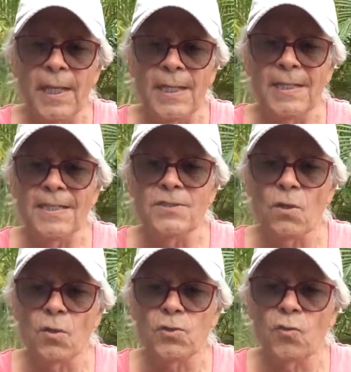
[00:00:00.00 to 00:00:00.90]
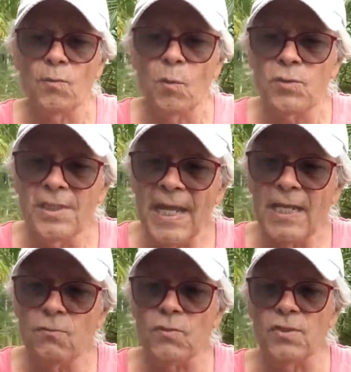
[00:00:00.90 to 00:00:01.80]
is also the most
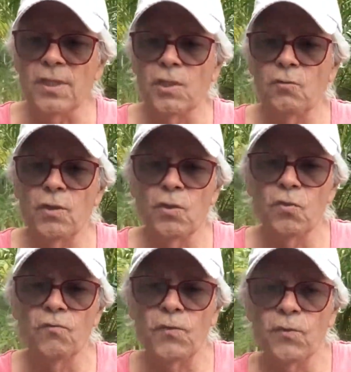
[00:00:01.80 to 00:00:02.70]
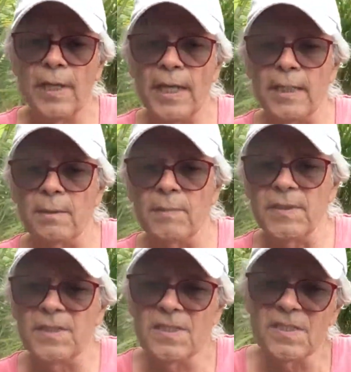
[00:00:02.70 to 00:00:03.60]
dangerous thing you can do for your data.
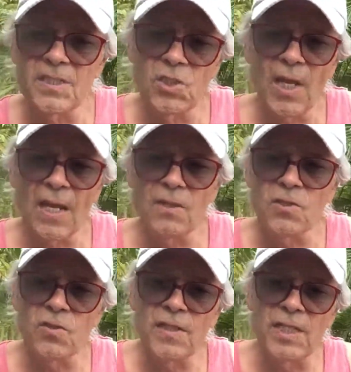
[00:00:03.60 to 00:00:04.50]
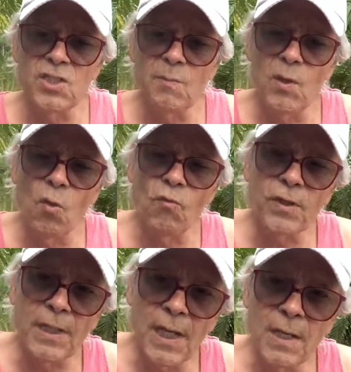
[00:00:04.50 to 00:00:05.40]
But this is a challenge that needs to be
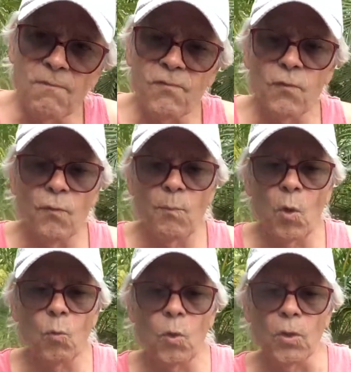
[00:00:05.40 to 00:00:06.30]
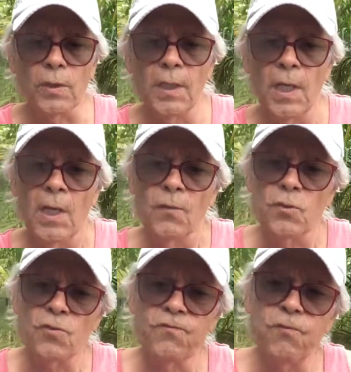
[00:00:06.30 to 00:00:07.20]
overcome for remote work.
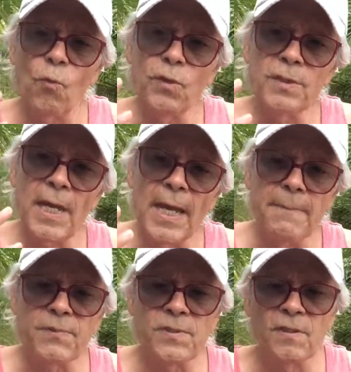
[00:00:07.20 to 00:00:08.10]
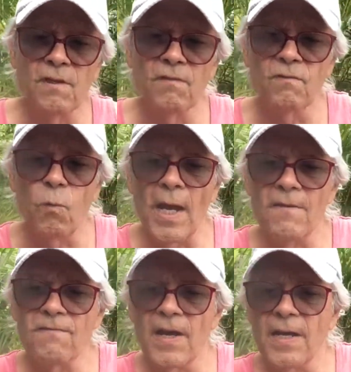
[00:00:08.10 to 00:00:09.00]
There's 4 types of
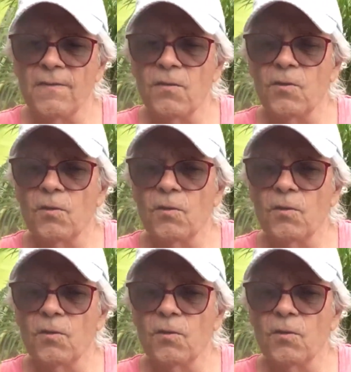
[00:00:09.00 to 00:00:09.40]
Wi-Fi that you're